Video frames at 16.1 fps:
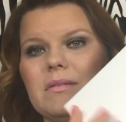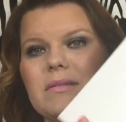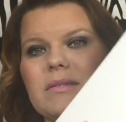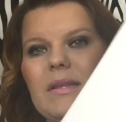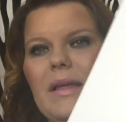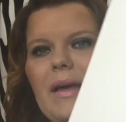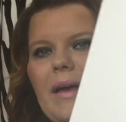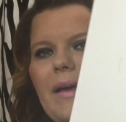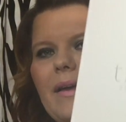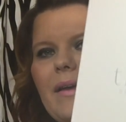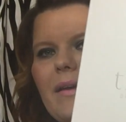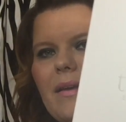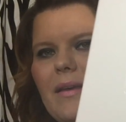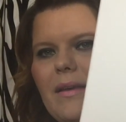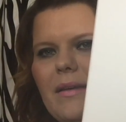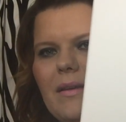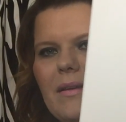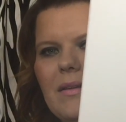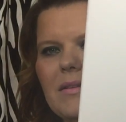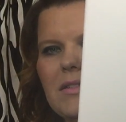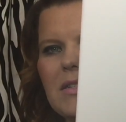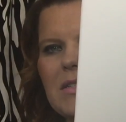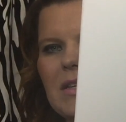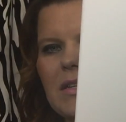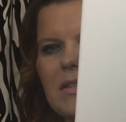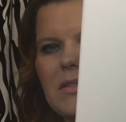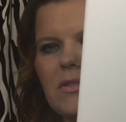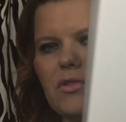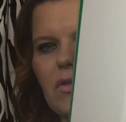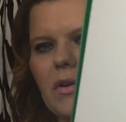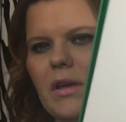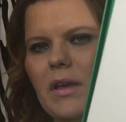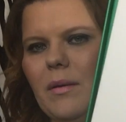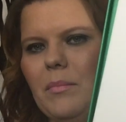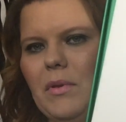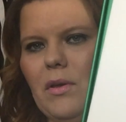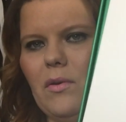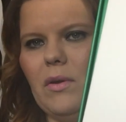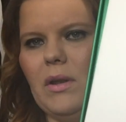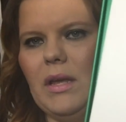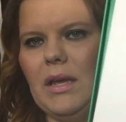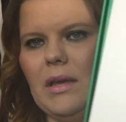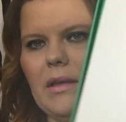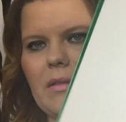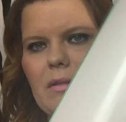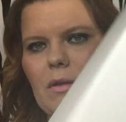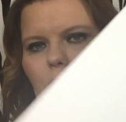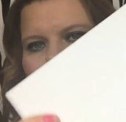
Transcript: looks like. It just says Tria Beauty. It's